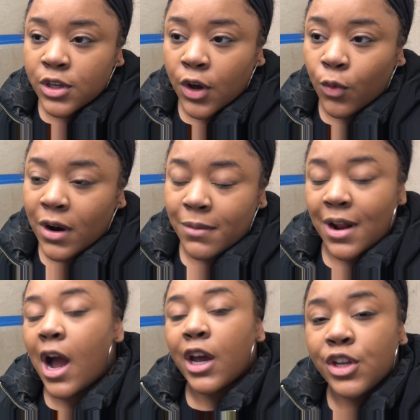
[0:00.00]
so what I'm
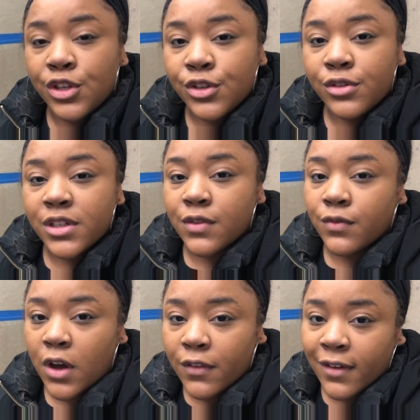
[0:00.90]
not gonna do is
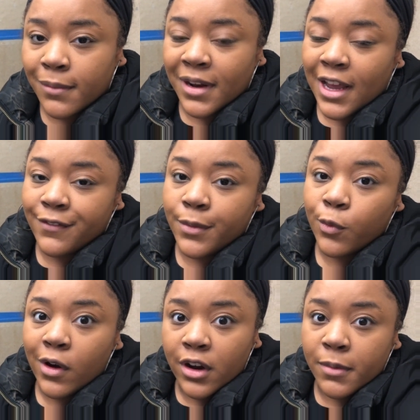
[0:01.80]
involve him and have
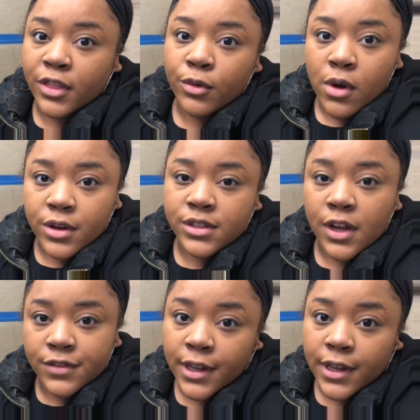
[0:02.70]
him worried about the wrong stuff